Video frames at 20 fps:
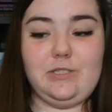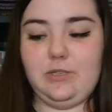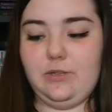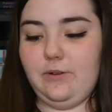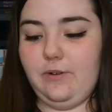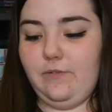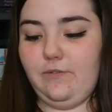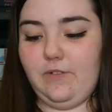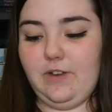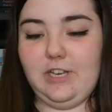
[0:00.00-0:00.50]

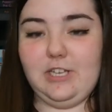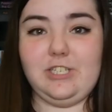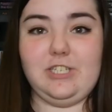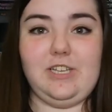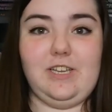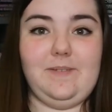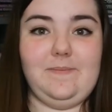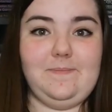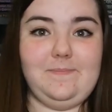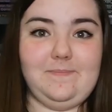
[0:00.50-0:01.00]
to finish
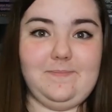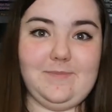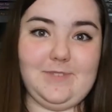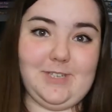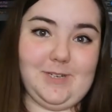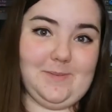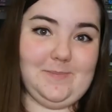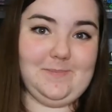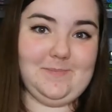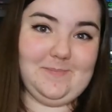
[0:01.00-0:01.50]
it,
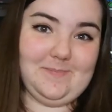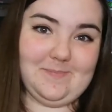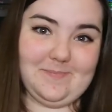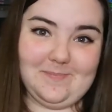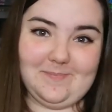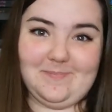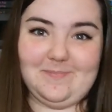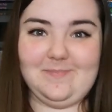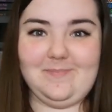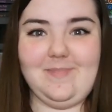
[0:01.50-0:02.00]
so.
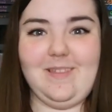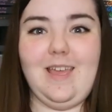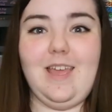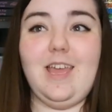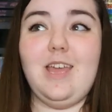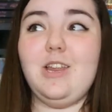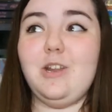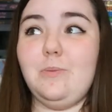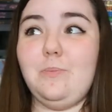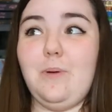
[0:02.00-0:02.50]

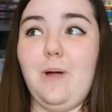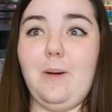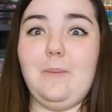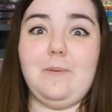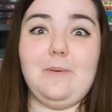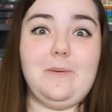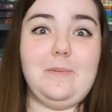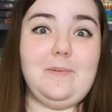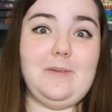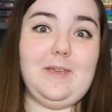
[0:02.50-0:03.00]
It'll
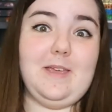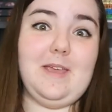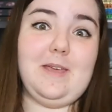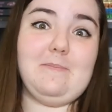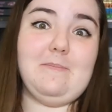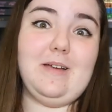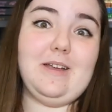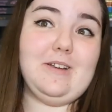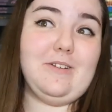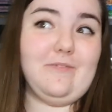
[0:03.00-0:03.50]
probably be
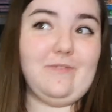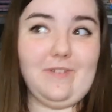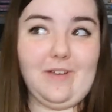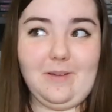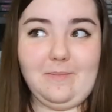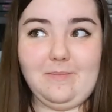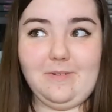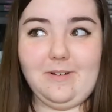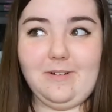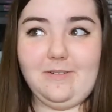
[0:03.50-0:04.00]
in my
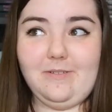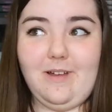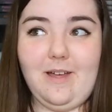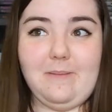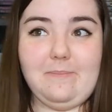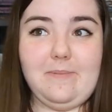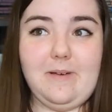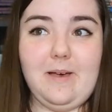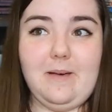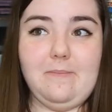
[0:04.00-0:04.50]
November
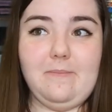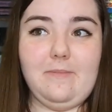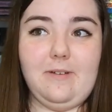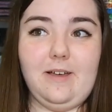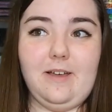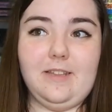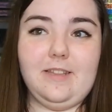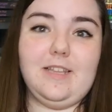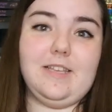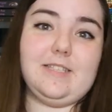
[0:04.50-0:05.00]
wrap-up,
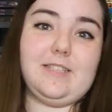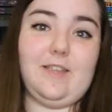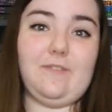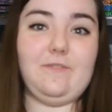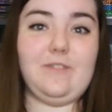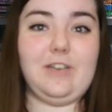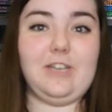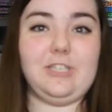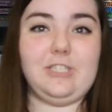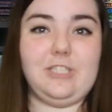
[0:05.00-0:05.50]
unless I
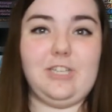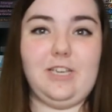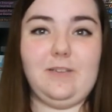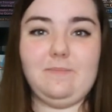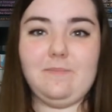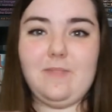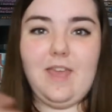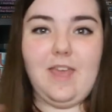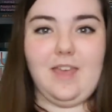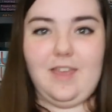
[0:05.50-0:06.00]
finish
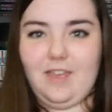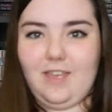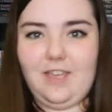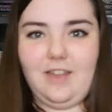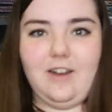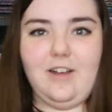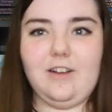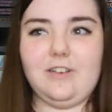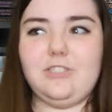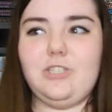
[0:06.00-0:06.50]
it
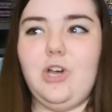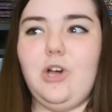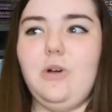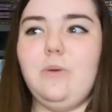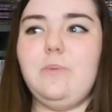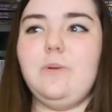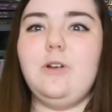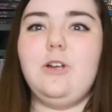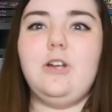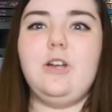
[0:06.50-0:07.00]
in
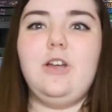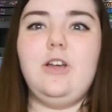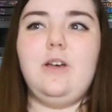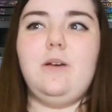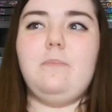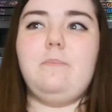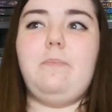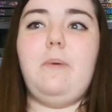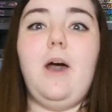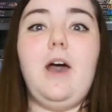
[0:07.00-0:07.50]
October.
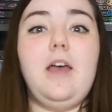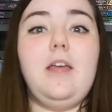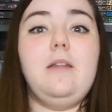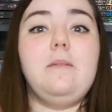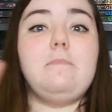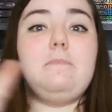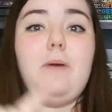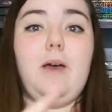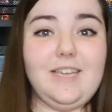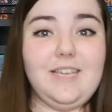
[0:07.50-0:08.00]
But
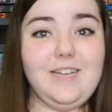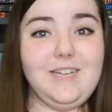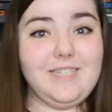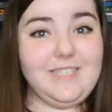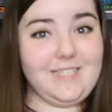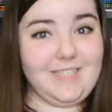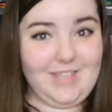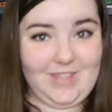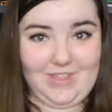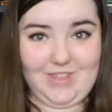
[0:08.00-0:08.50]

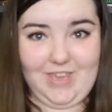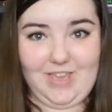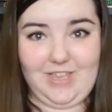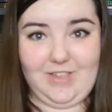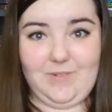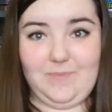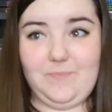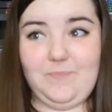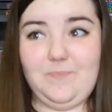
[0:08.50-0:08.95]
here's the thing.